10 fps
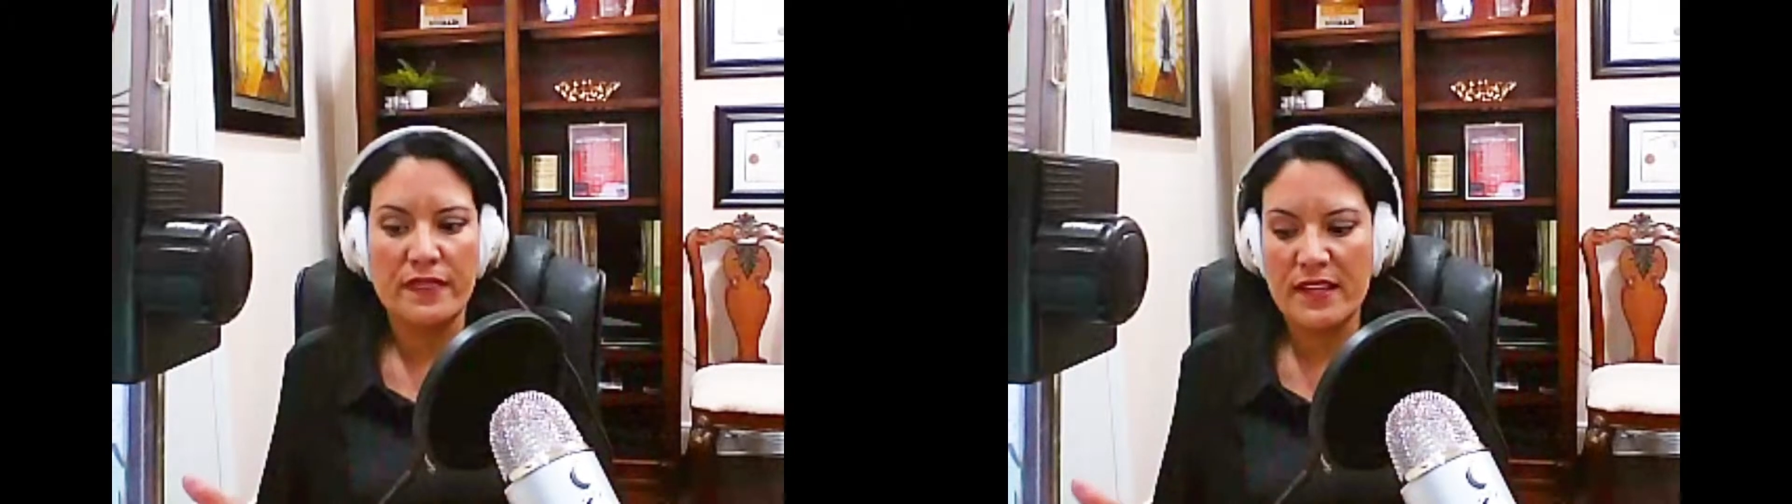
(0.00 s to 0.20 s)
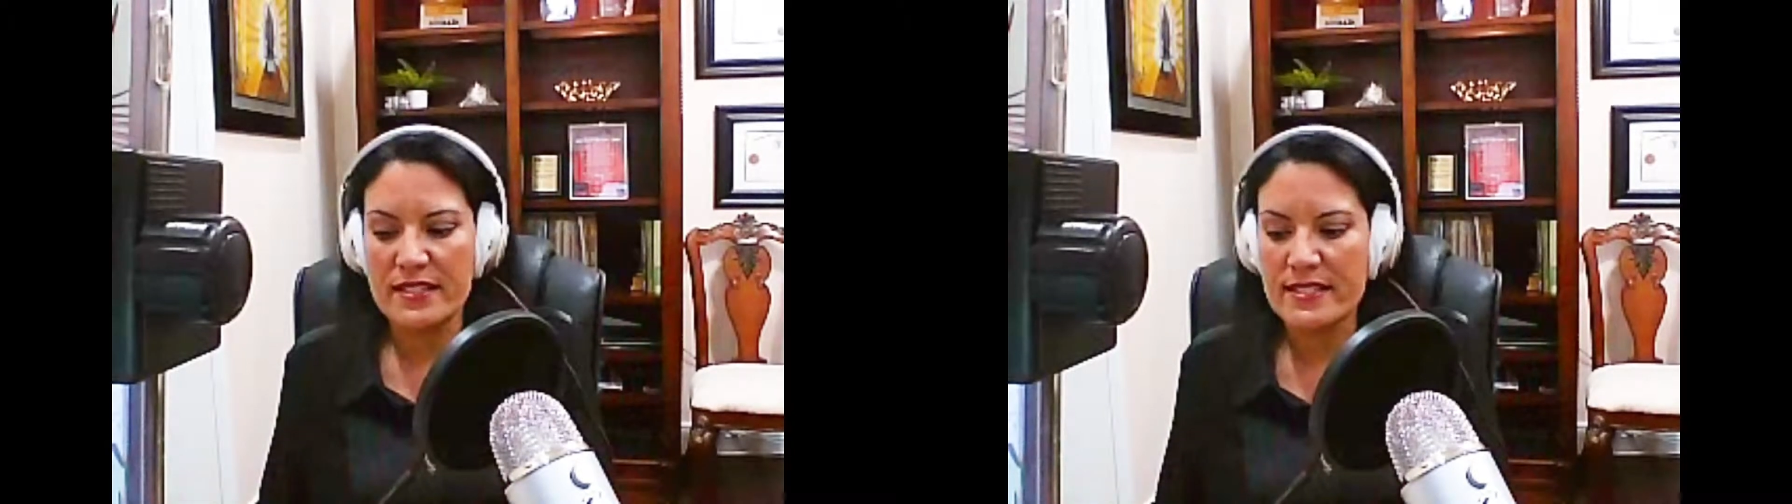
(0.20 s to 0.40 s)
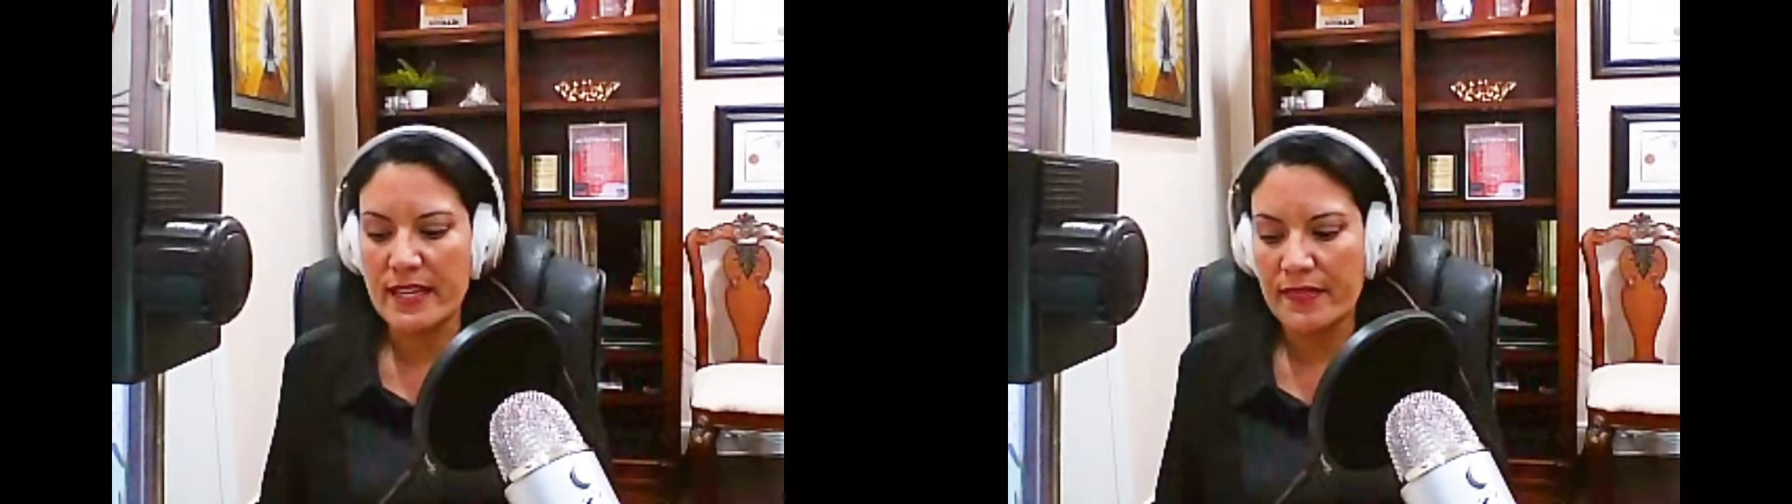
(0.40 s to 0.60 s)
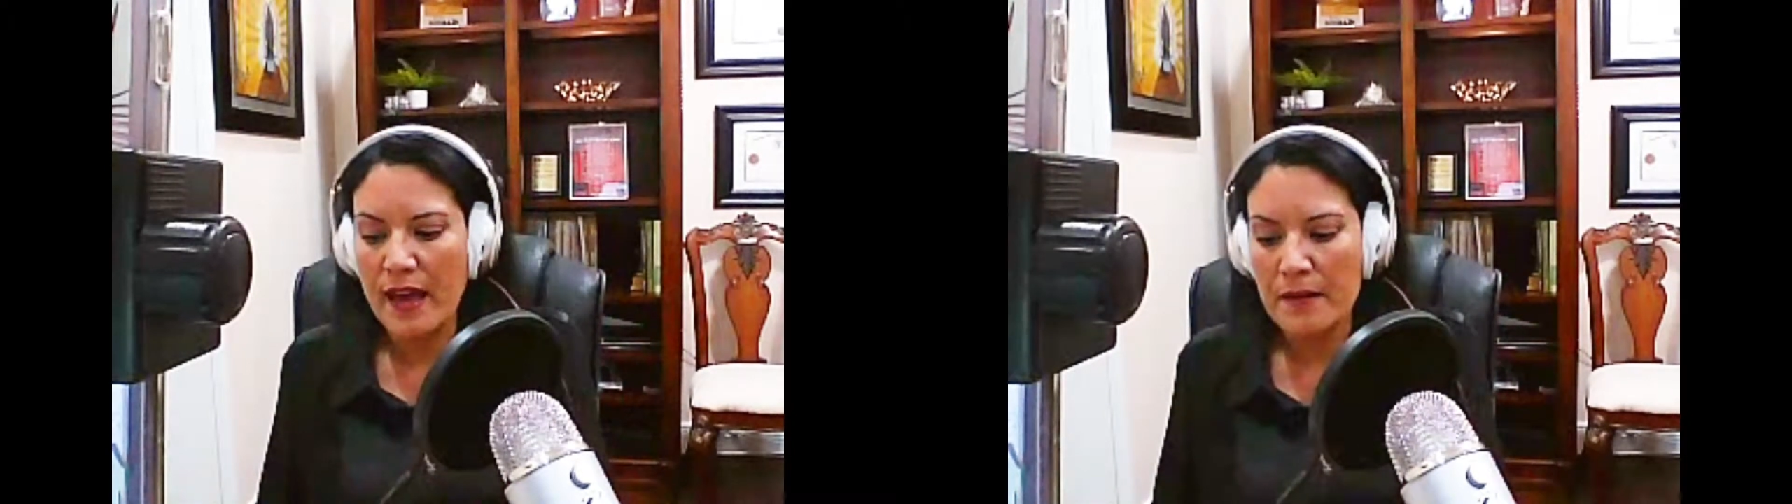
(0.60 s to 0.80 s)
and things like